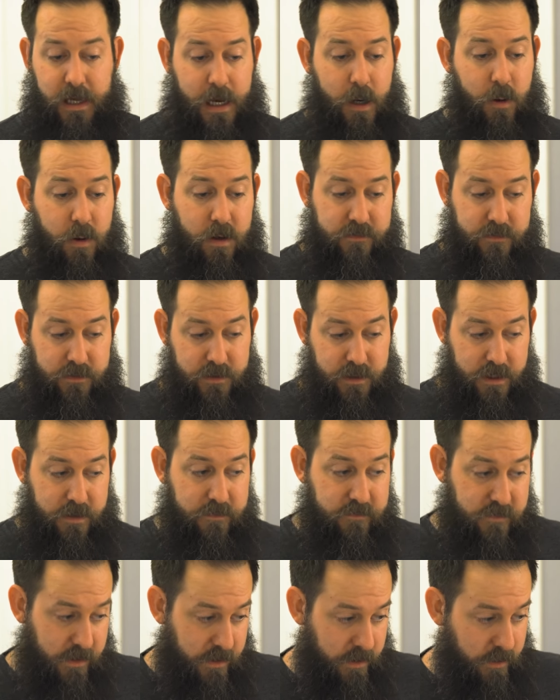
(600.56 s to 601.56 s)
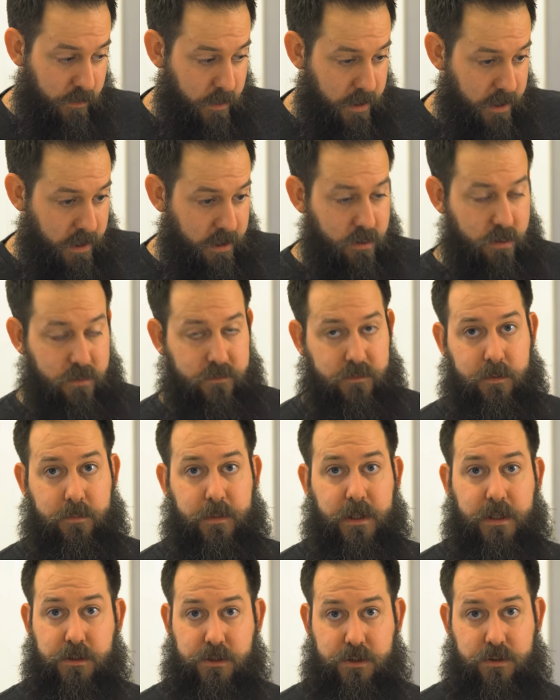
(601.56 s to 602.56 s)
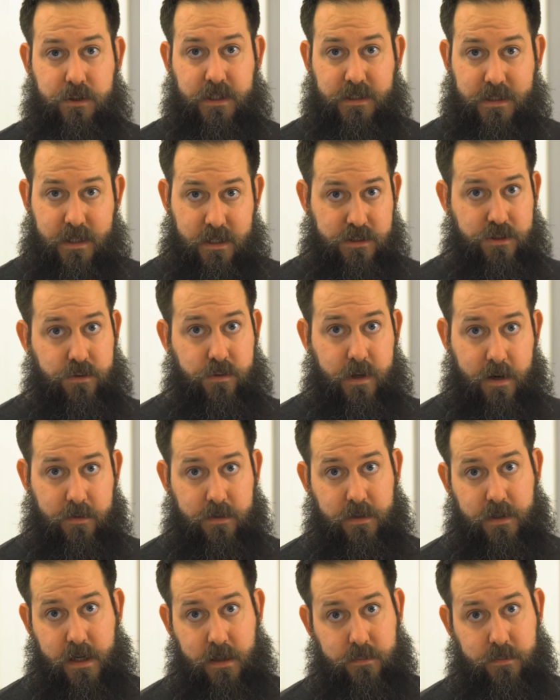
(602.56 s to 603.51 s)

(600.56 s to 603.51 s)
However, I am very aware over making sure I touch grounded